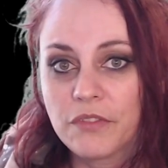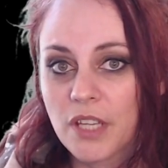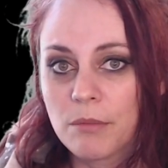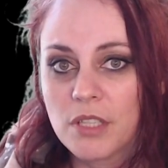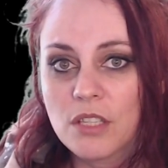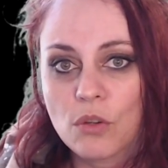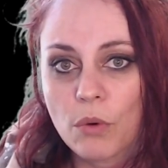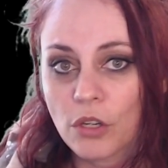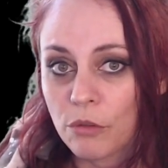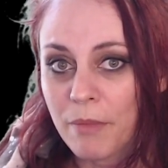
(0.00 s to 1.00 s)
time and need to
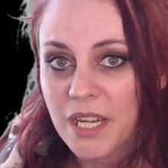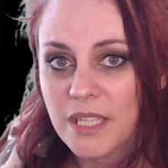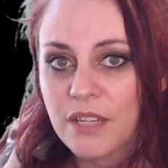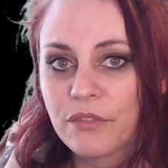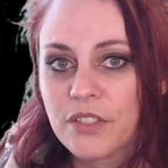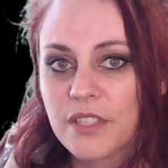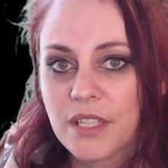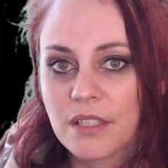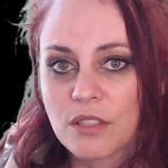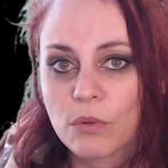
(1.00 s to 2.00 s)
work on many different
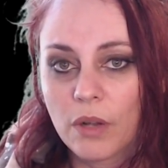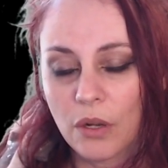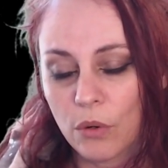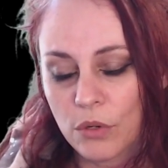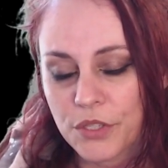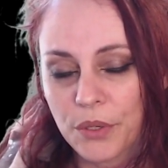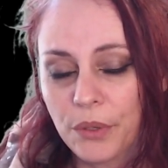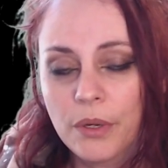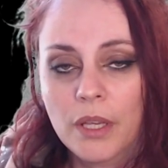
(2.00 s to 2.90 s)
things also.